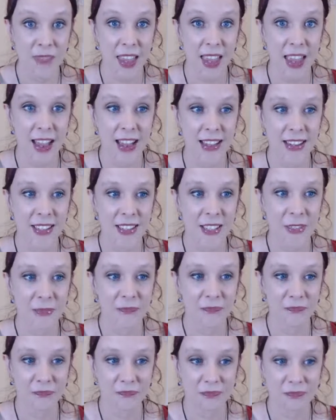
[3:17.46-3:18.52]
And
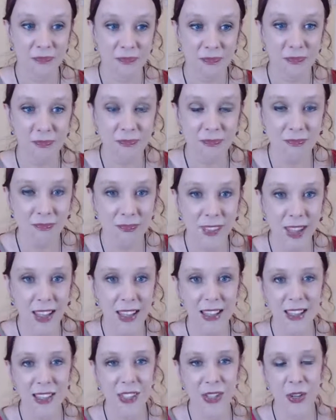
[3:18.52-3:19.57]

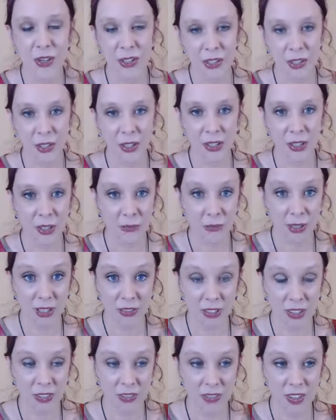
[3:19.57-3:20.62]
so it took a little bit
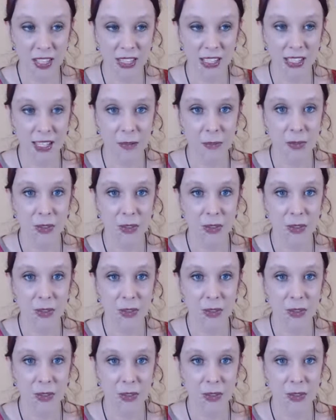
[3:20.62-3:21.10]
of convincing,